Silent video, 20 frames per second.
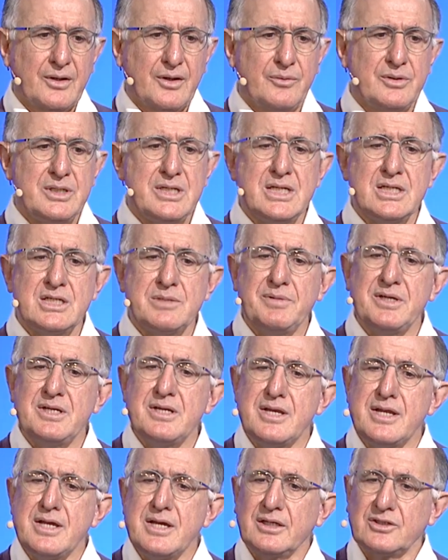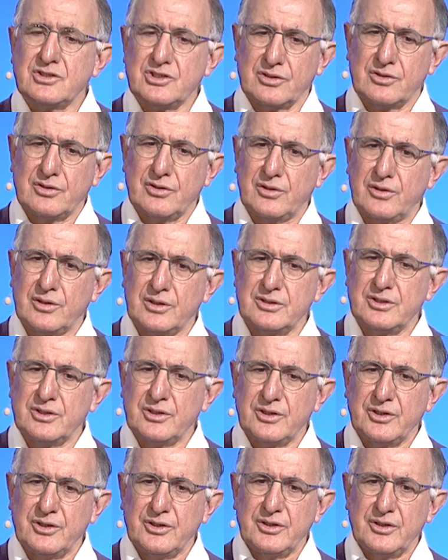We need to be near to God.
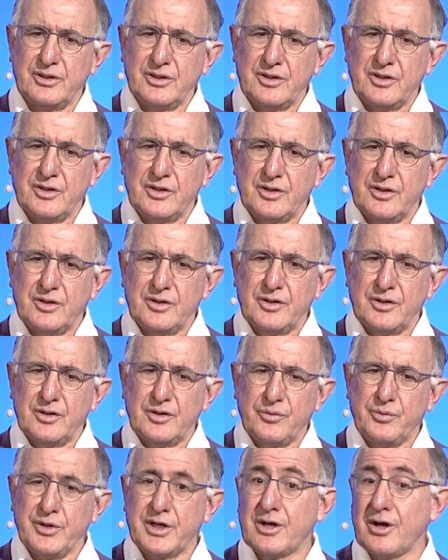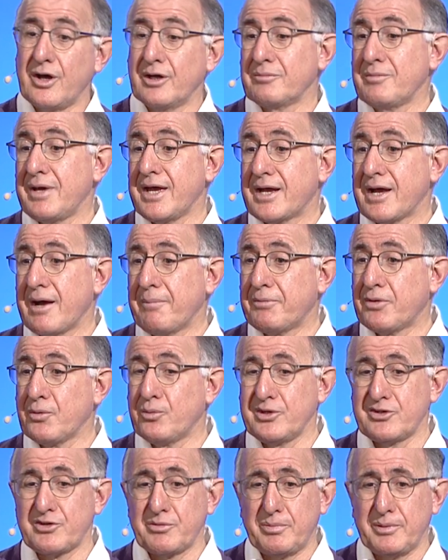We can't make up the
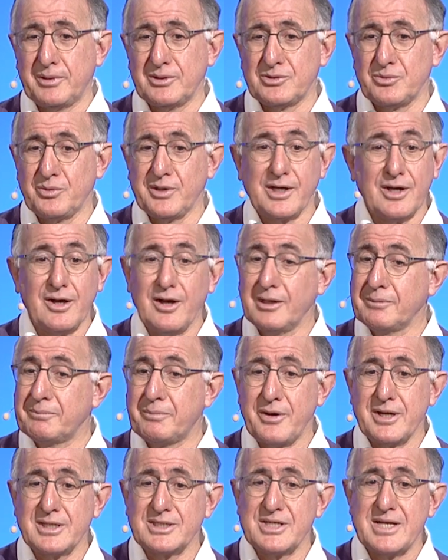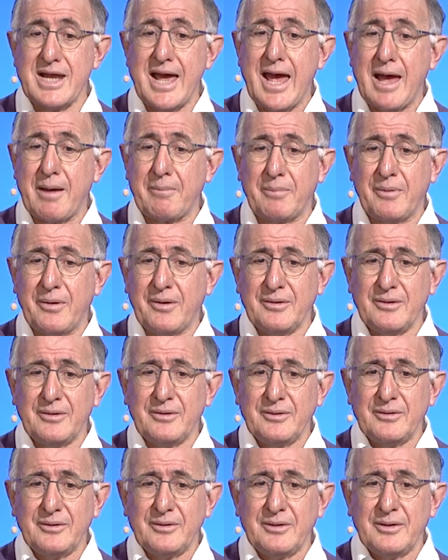whispers. We can't press an app.
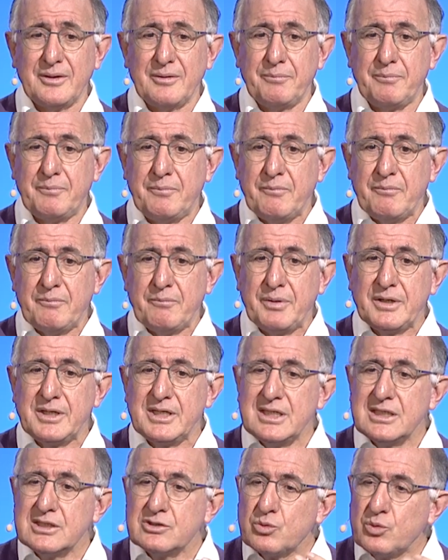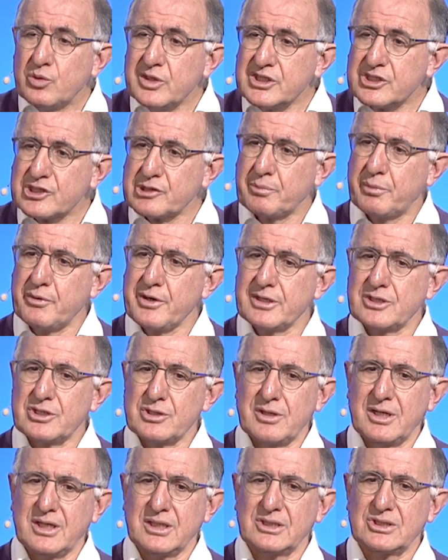But He's whispering to
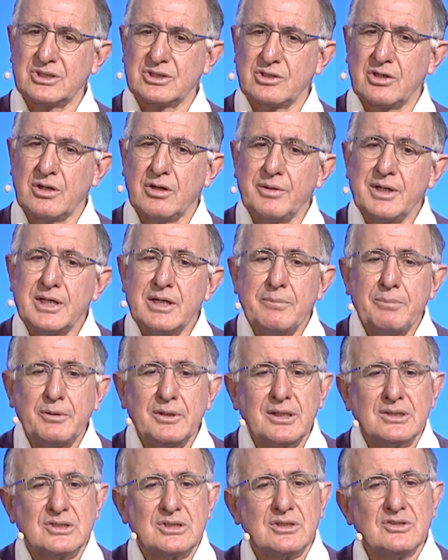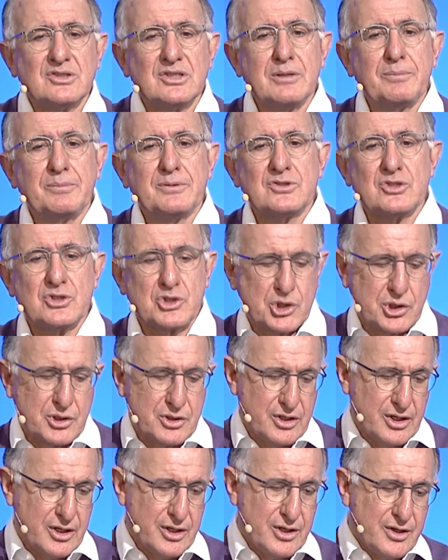us. Are we going to put ourselves in a position
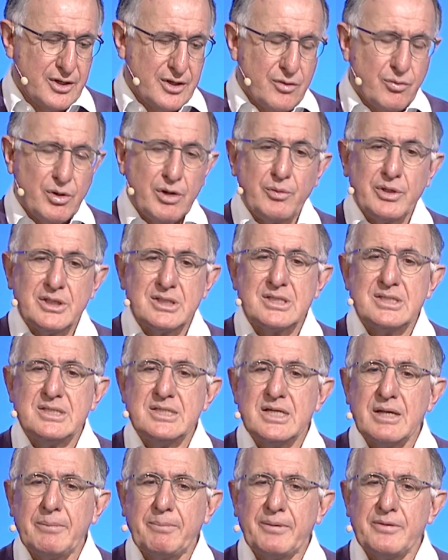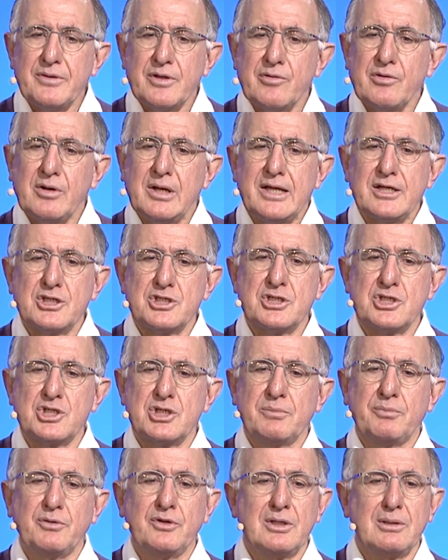where we deepen the
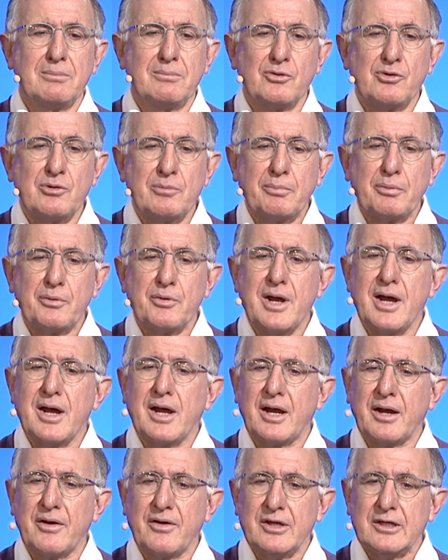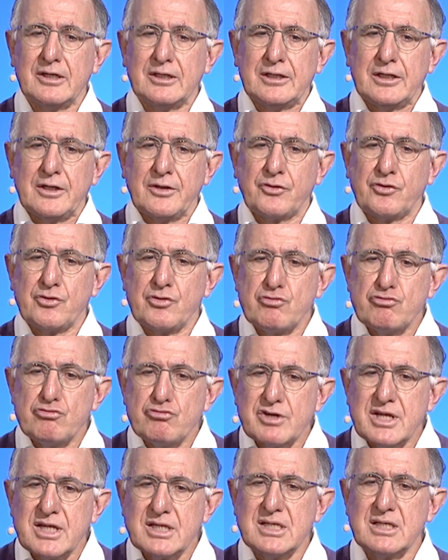relationship with Him through prayer, through
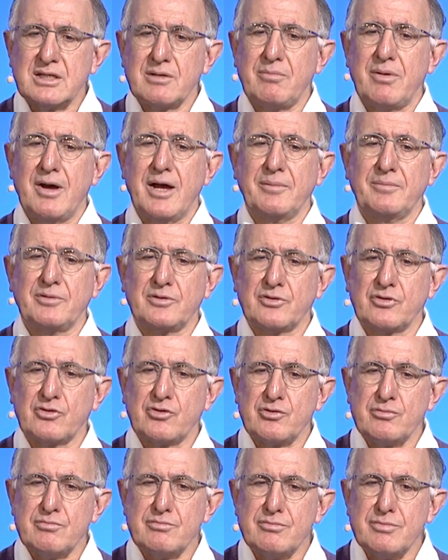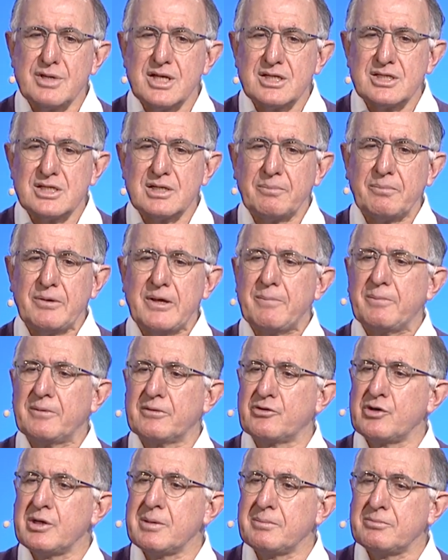reading the Bible, through meeting people,
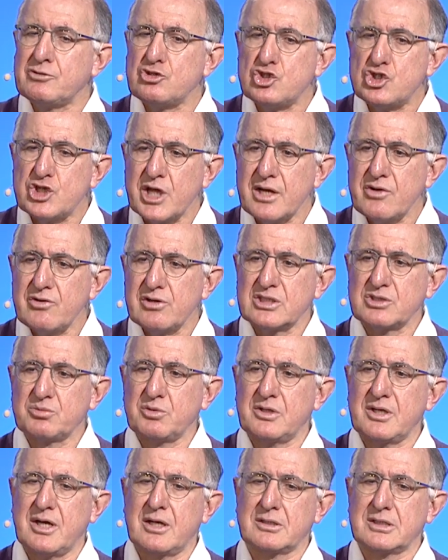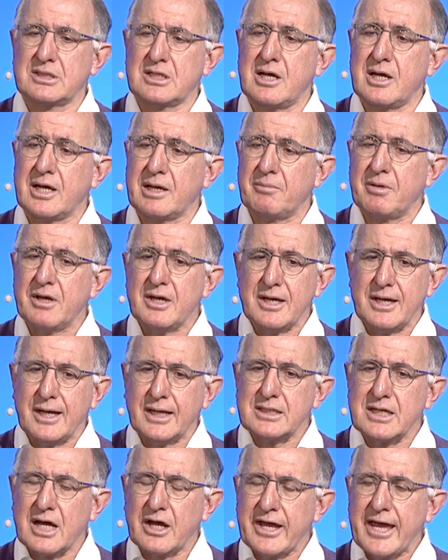through being generous with our time
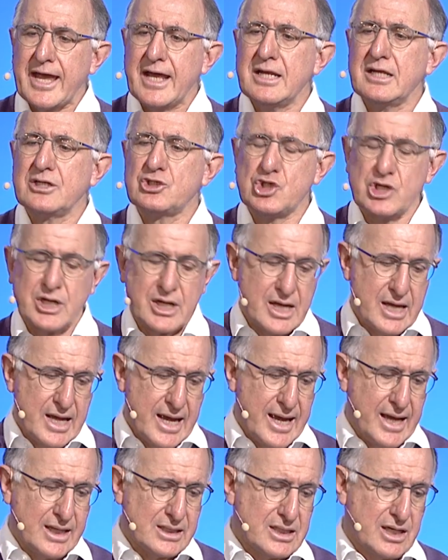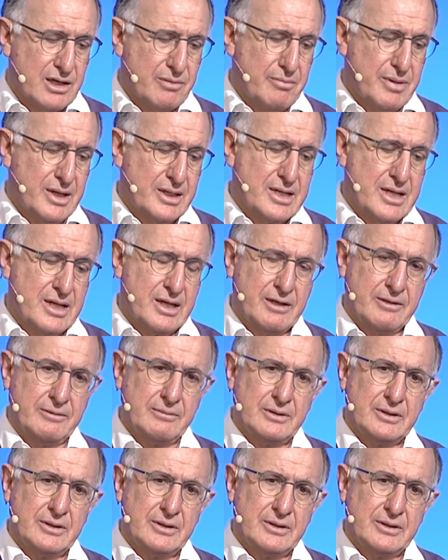and our energy and our money.